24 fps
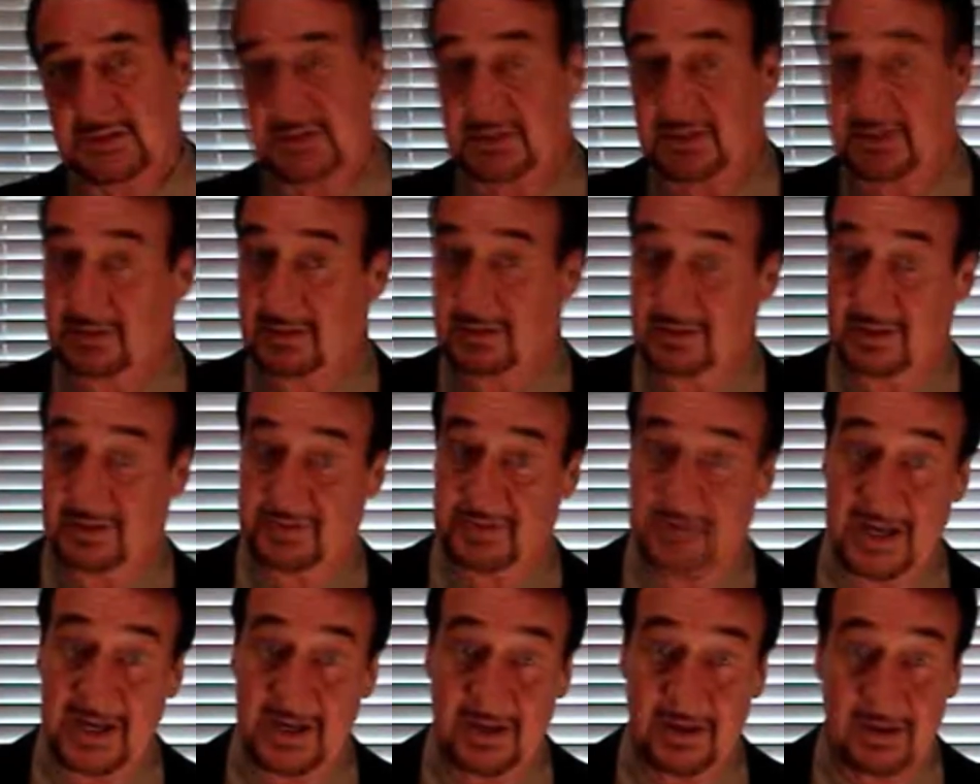Well,
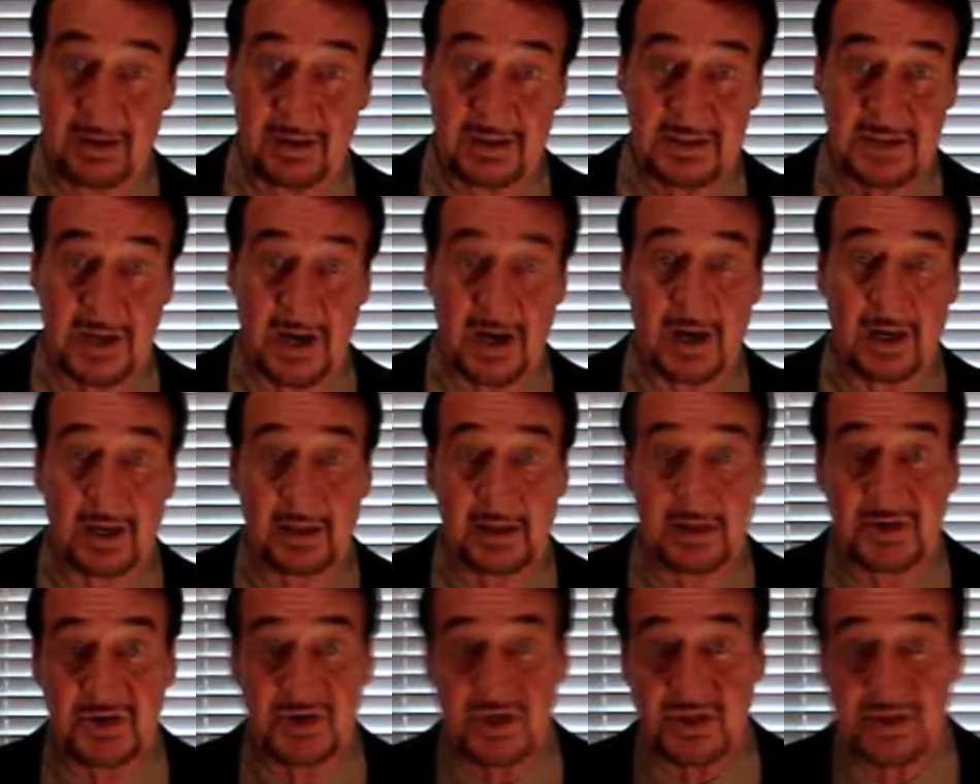thank goodness our
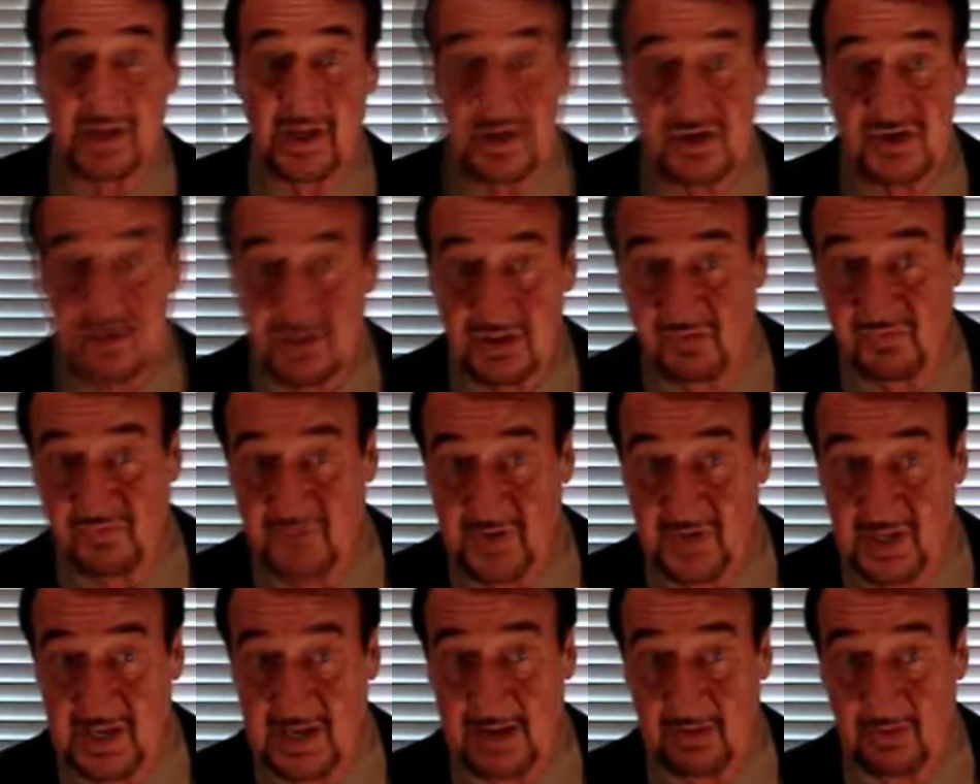legislators don't feel
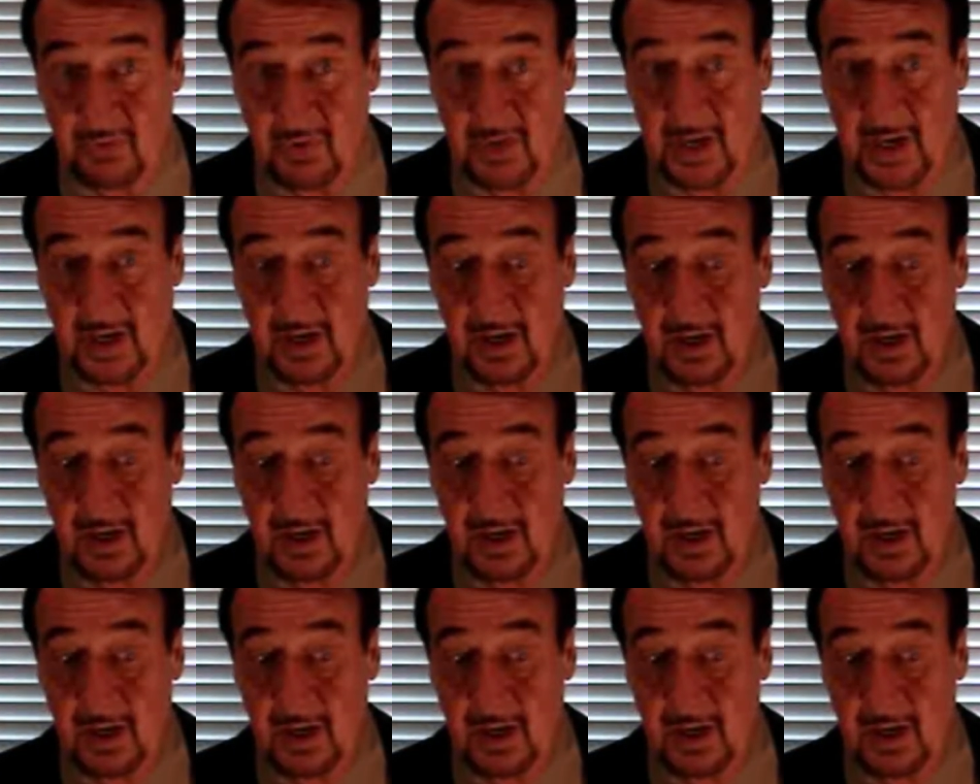that way.